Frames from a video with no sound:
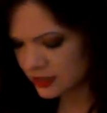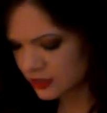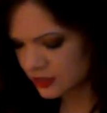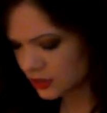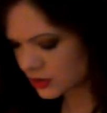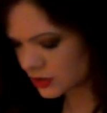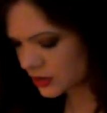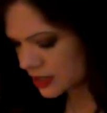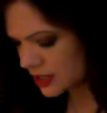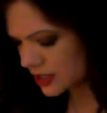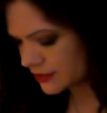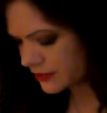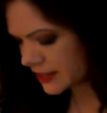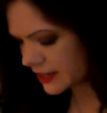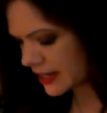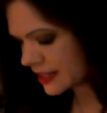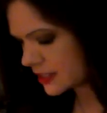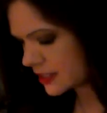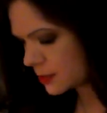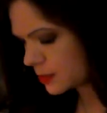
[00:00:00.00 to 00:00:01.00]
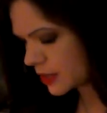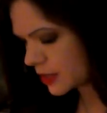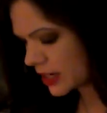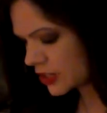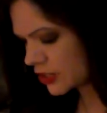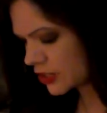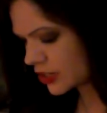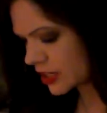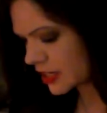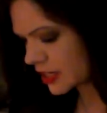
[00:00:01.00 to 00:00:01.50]
grief, and
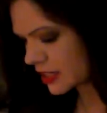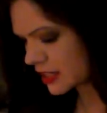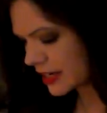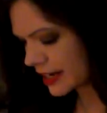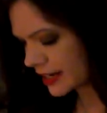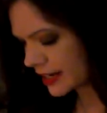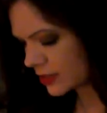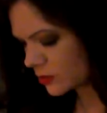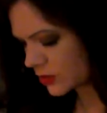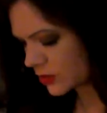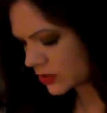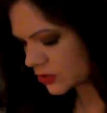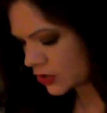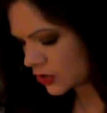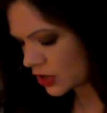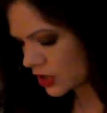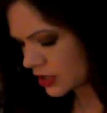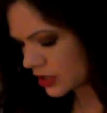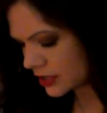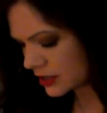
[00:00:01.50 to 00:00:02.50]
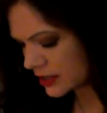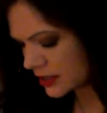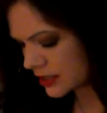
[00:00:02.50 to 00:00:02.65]
depression, and withdrawn,